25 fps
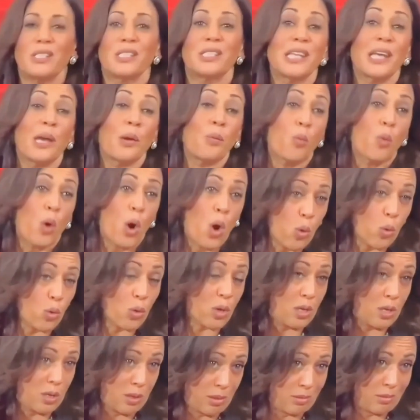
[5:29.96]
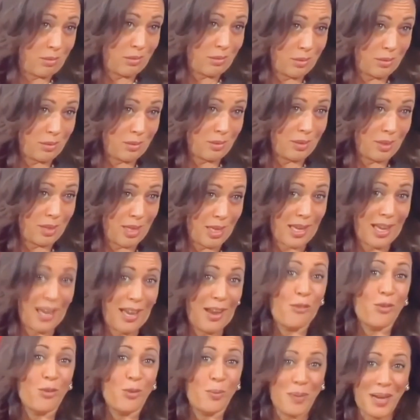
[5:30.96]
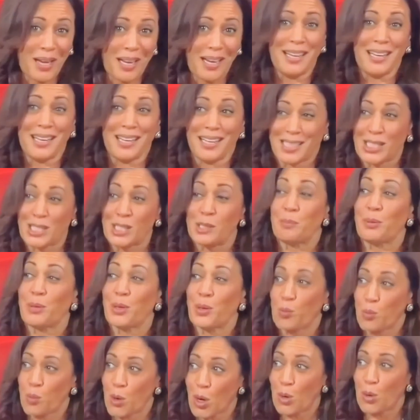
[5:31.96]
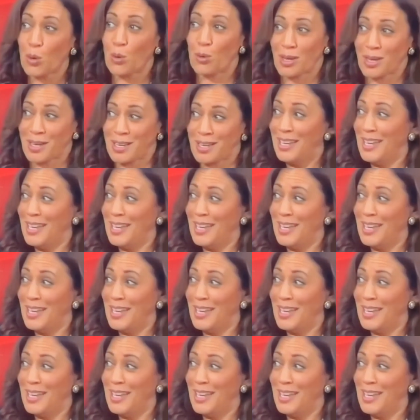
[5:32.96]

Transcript: to stay woke. Like, everybody needs to be woke.